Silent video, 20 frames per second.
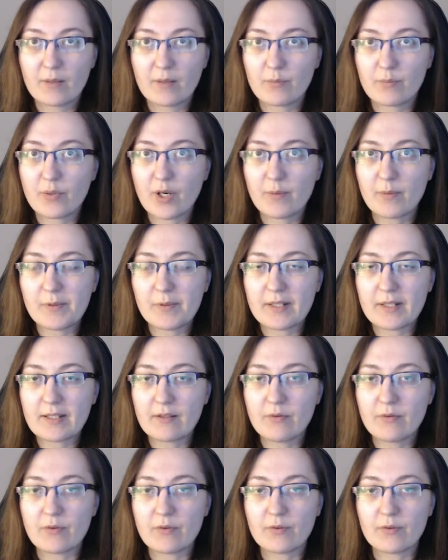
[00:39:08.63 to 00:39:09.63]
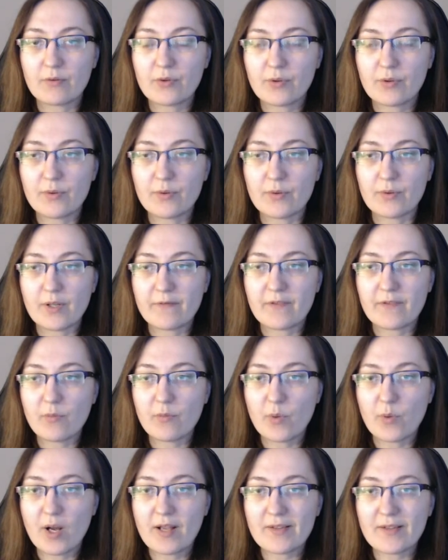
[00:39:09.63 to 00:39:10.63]
Probably true. If he
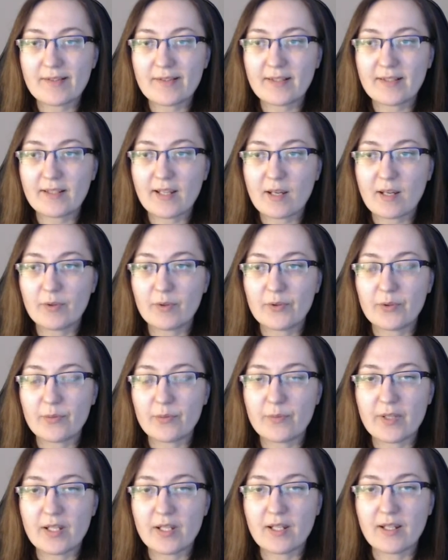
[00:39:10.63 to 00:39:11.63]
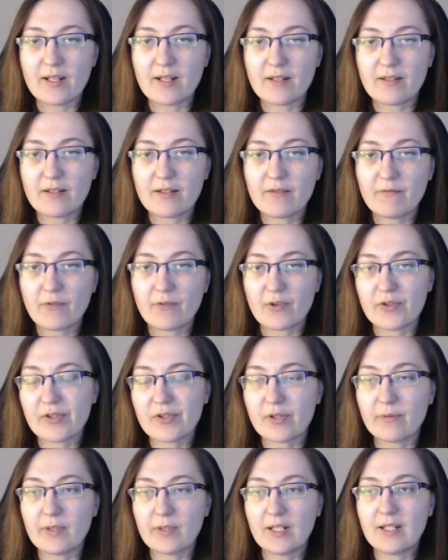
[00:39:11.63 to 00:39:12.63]
was like able to be hidden for
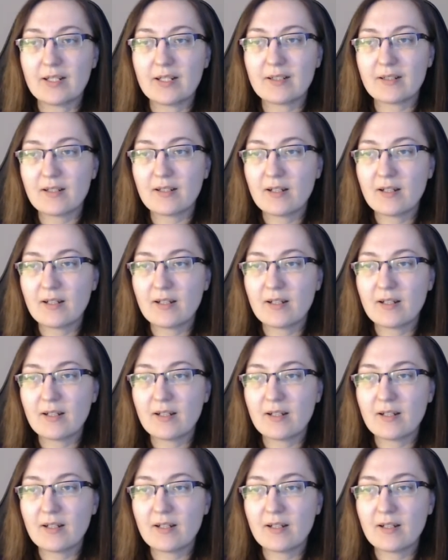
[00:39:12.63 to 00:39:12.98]
so long.